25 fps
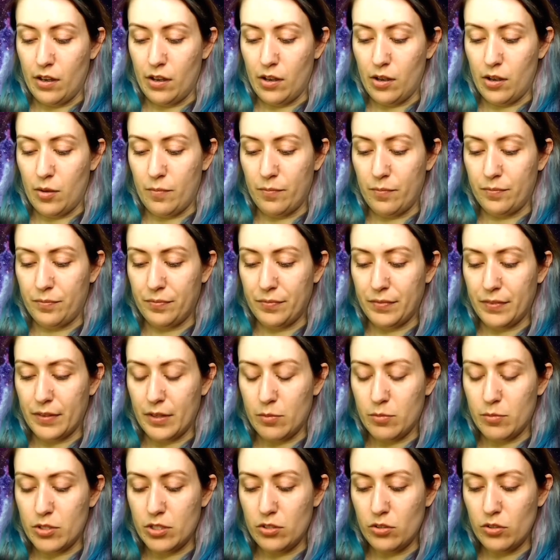I'm
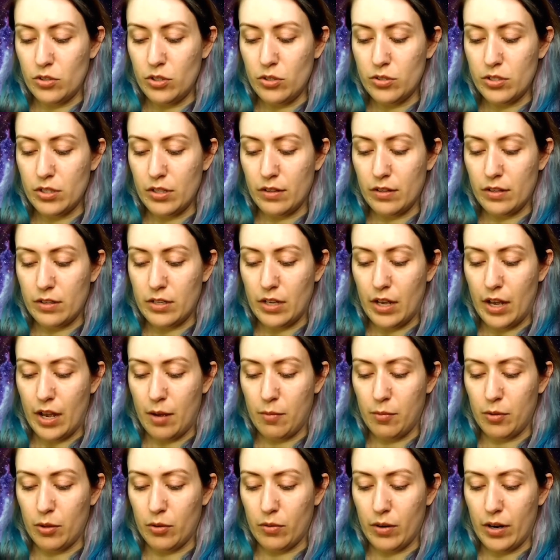still using the
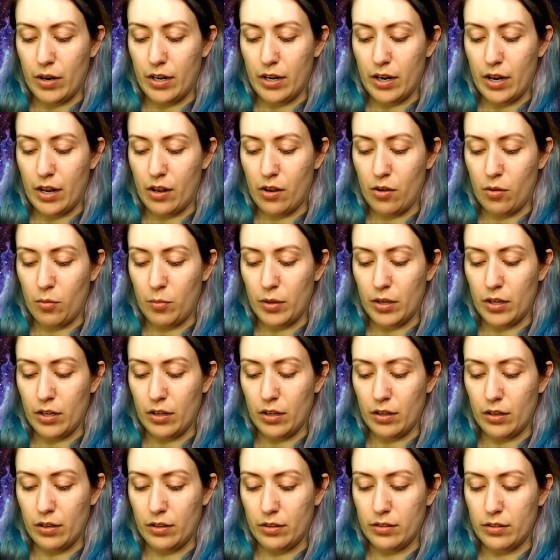tablet right now
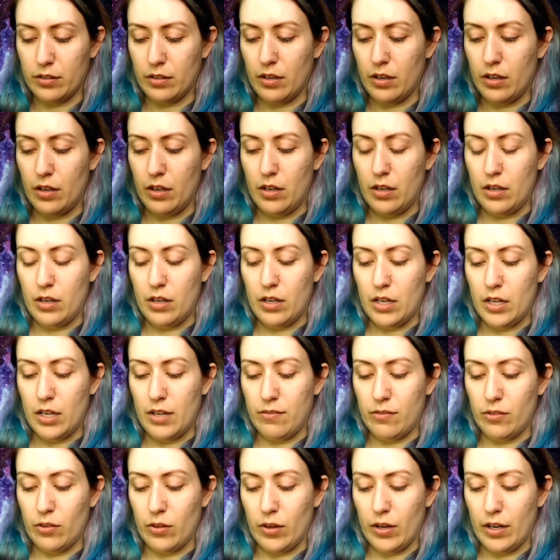because
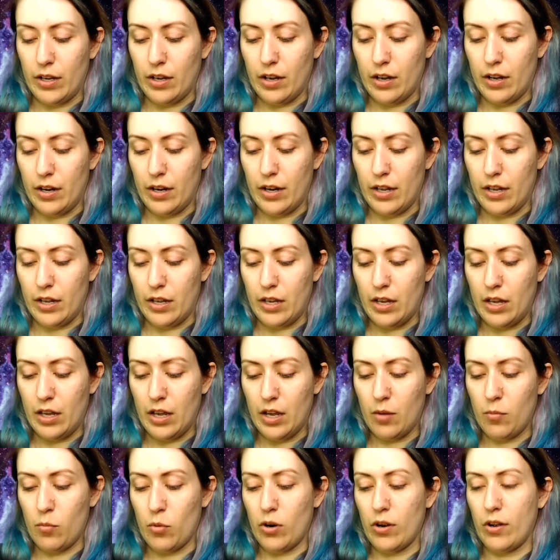even though I got a
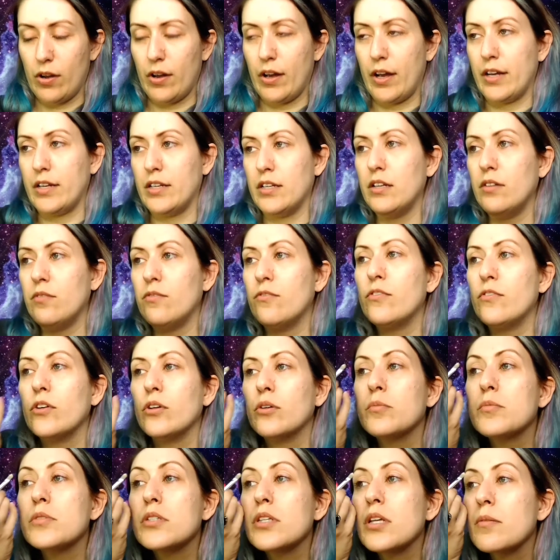camera, I did
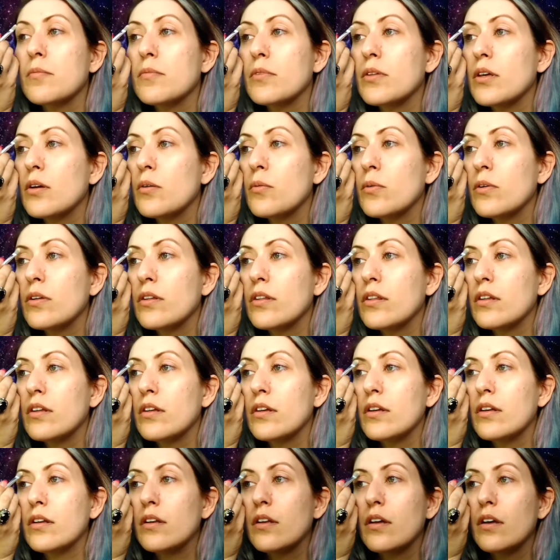film something with
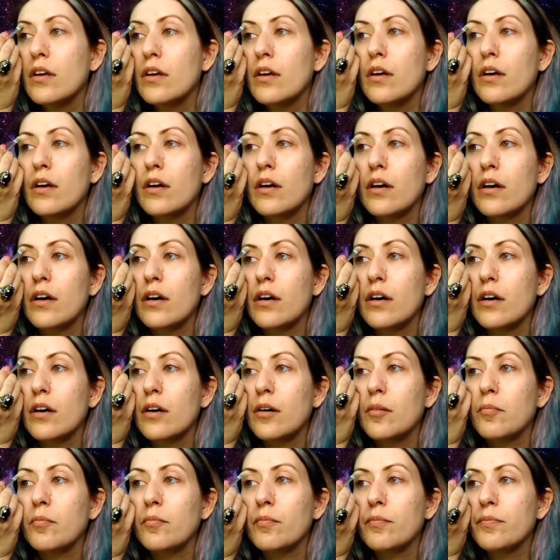it,
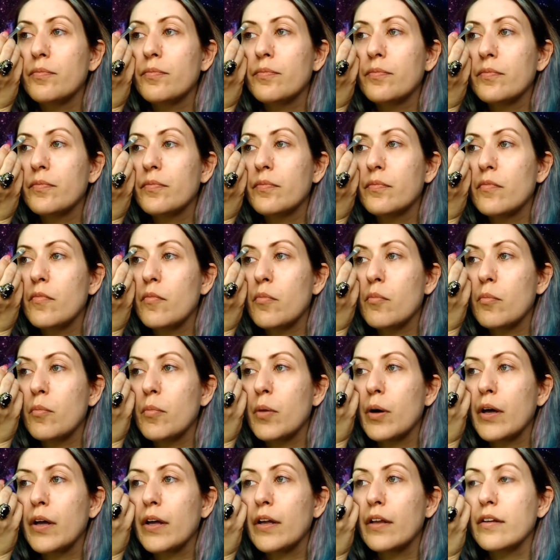
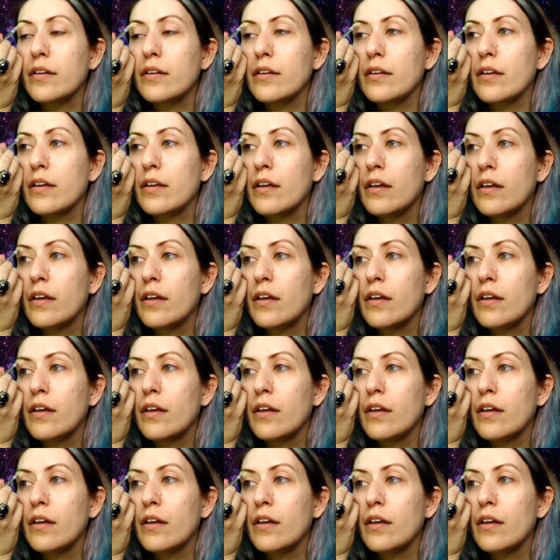but